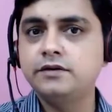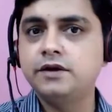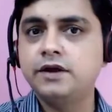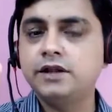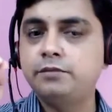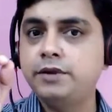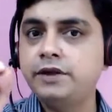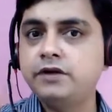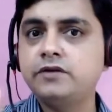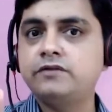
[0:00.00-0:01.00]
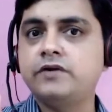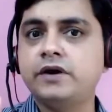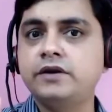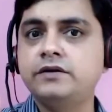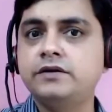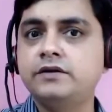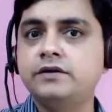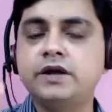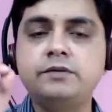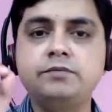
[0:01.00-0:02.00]
at the beginning of the fight,
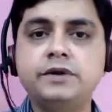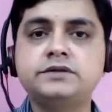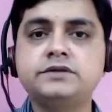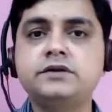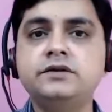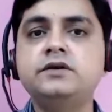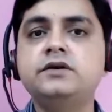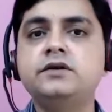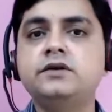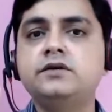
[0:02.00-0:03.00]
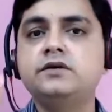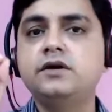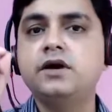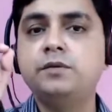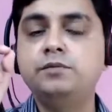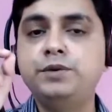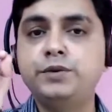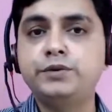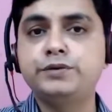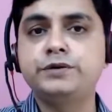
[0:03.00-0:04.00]
that person
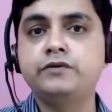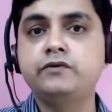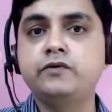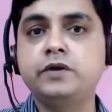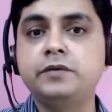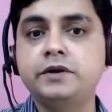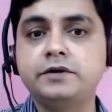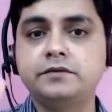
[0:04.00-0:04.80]
abused you verbally,